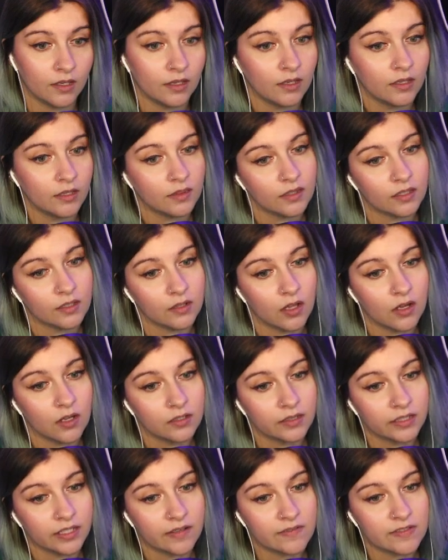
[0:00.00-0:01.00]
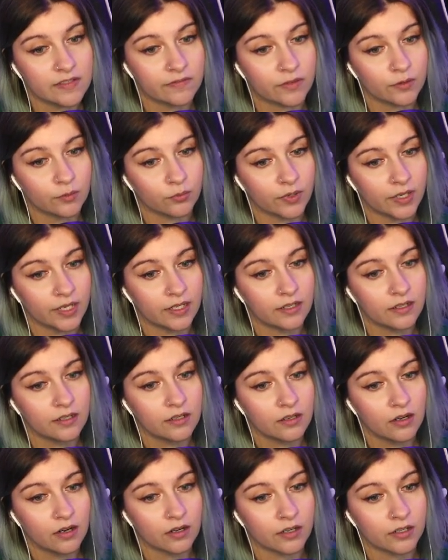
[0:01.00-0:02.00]
The long leaves of the wren
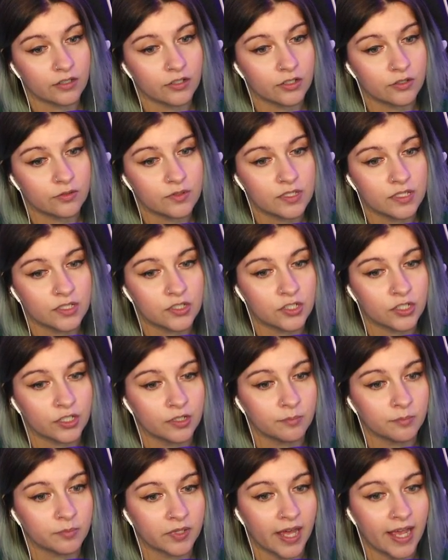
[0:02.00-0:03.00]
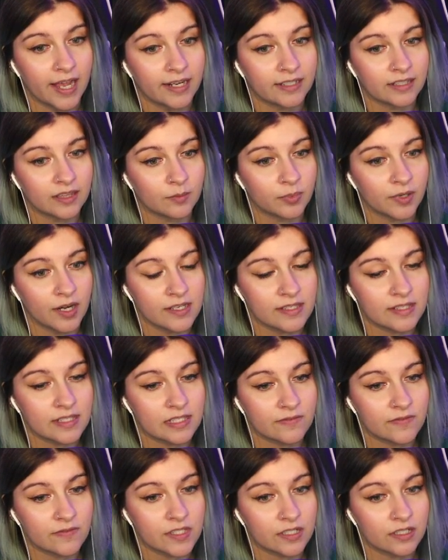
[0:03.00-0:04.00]
are known to turn black in the presence
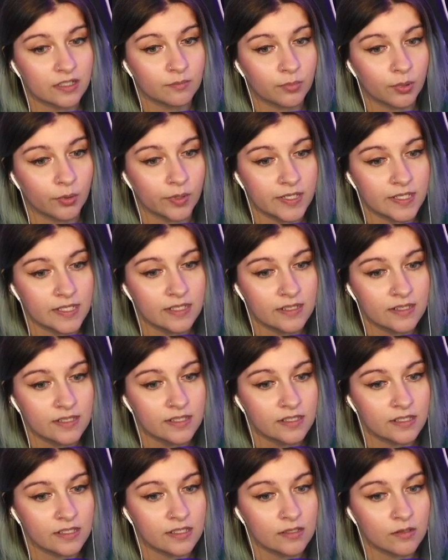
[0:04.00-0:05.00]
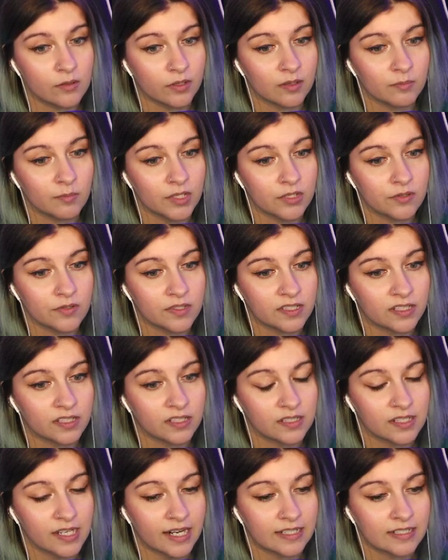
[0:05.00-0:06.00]
of certain poisons and so can be used to
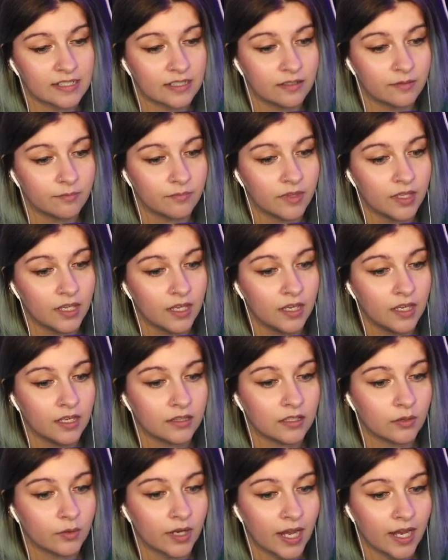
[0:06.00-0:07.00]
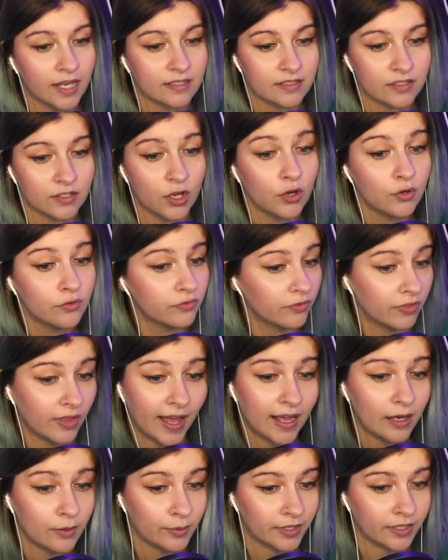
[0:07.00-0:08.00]
detect them. Though it has no
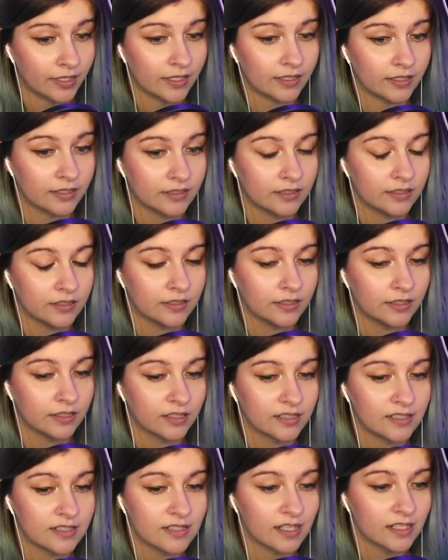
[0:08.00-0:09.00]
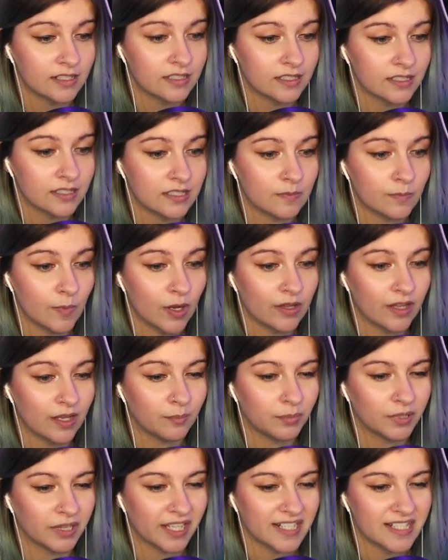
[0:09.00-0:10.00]
flower, it's said to smell
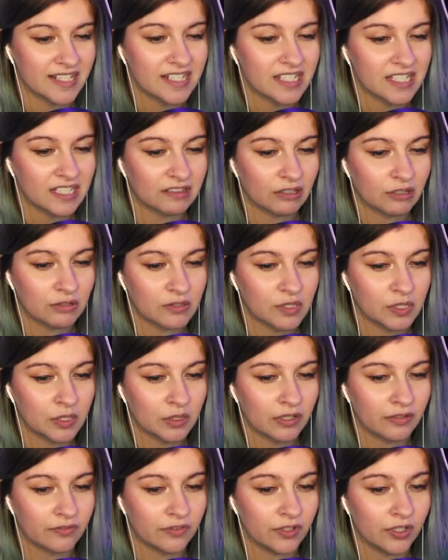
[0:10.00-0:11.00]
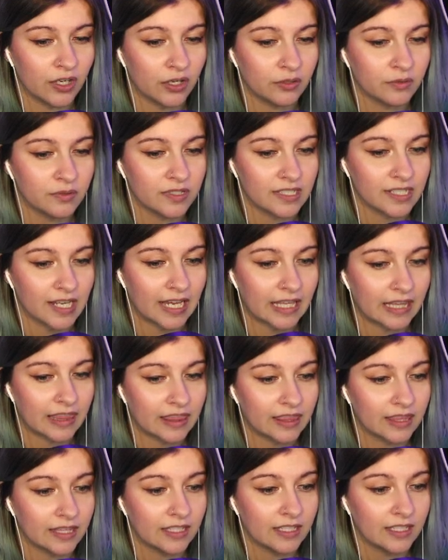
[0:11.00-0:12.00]
unpleasant to those who have known death
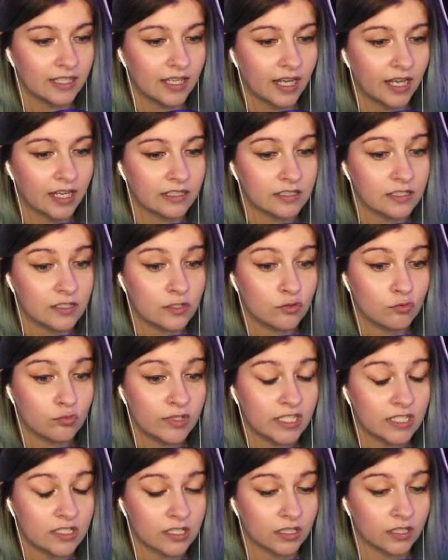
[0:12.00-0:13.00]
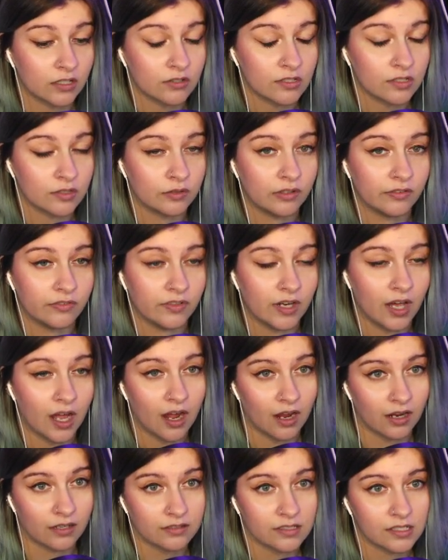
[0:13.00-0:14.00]
and sweet to those who have
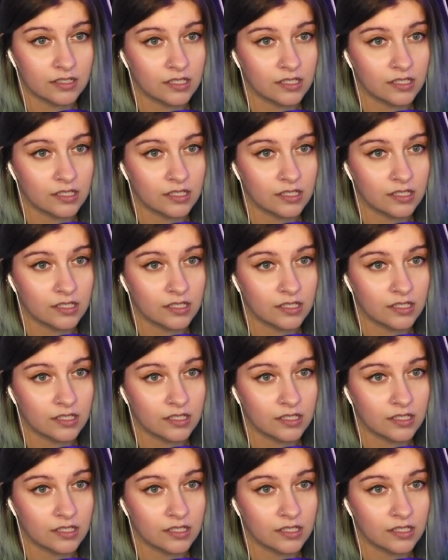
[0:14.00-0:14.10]
not.